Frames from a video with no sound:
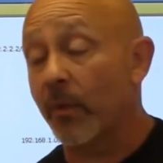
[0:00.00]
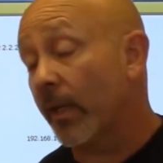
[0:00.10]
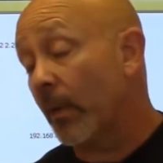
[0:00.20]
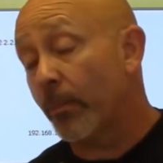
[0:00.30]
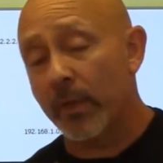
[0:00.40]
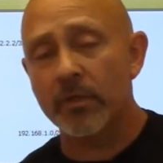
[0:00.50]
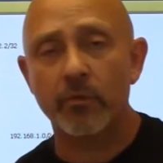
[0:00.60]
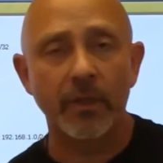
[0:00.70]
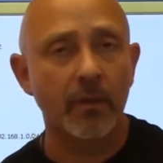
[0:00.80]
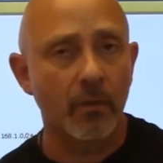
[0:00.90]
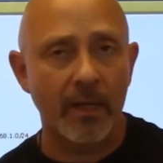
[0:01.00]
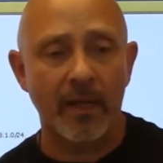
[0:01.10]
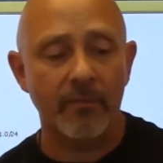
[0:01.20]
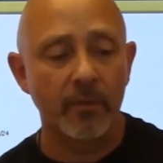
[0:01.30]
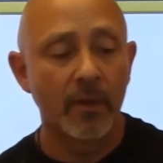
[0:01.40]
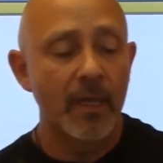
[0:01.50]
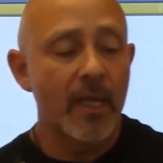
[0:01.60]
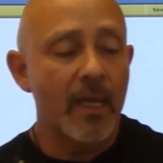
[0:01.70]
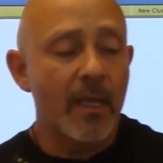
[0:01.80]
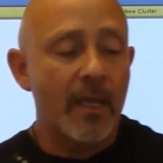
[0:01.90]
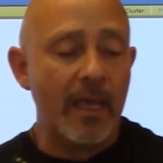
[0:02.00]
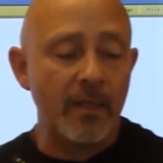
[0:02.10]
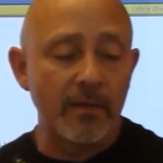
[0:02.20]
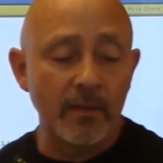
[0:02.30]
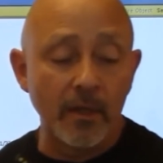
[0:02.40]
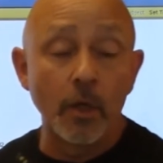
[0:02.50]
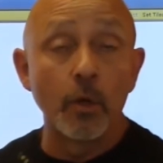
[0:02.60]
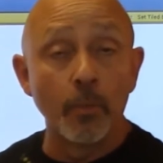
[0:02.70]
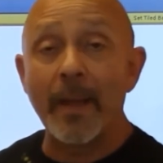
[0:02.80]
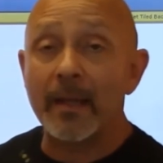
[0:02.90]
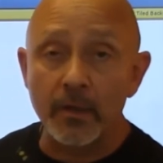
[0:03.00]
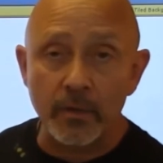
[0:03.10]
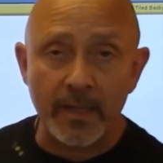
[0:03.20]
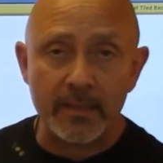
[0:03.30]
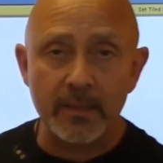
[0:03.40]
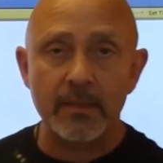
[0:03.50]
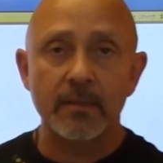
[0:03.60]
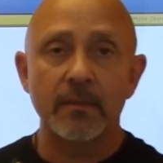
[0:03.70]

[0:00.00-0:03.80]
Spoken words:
get a print screen or what have you, and their loopback addresses,